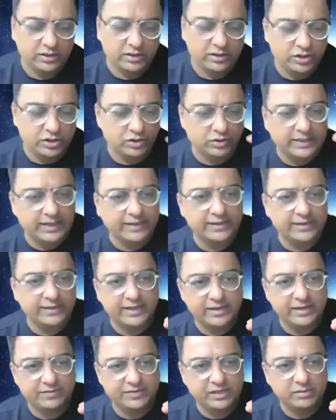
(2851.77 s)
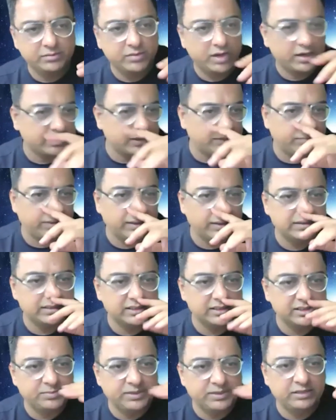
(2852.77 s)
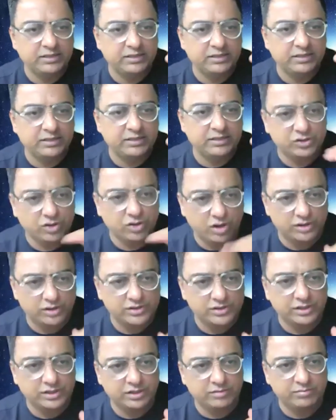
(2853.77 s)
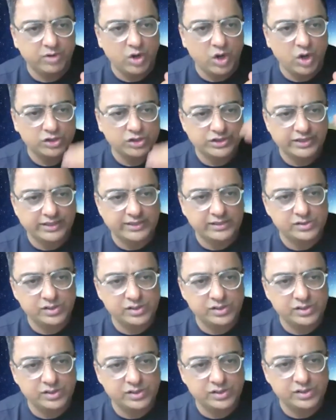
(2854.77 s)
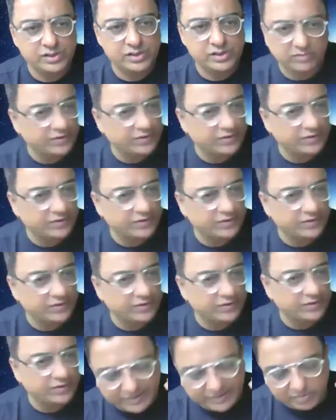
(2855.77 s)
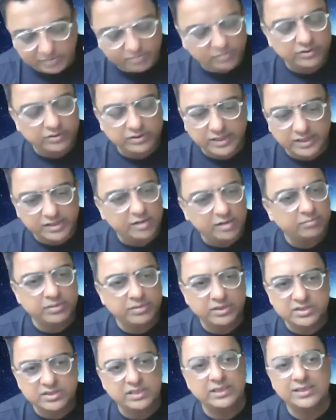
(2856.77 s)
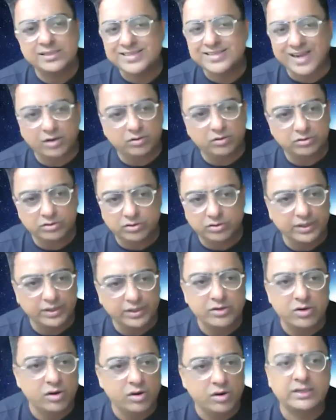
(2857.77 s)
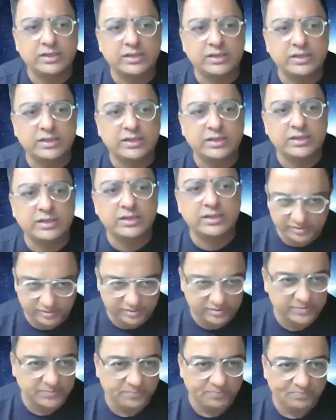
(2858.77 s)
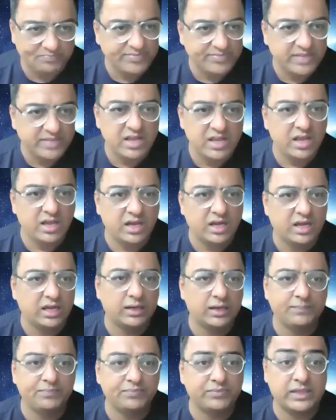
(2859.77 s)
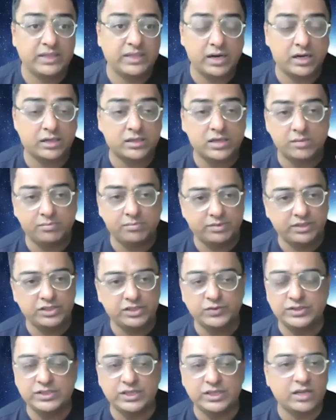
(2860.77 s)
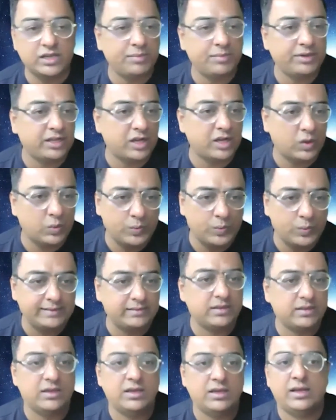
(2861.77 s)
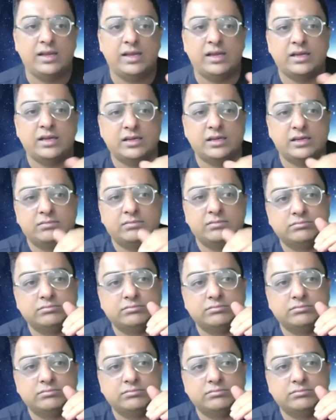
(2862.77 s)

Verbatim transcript: look at the N F T marketplaces being based on certain blockchains, uh, their their their numbers is outgrowing on a day-to-day basis. Um, there are companies which are coming up with Uh,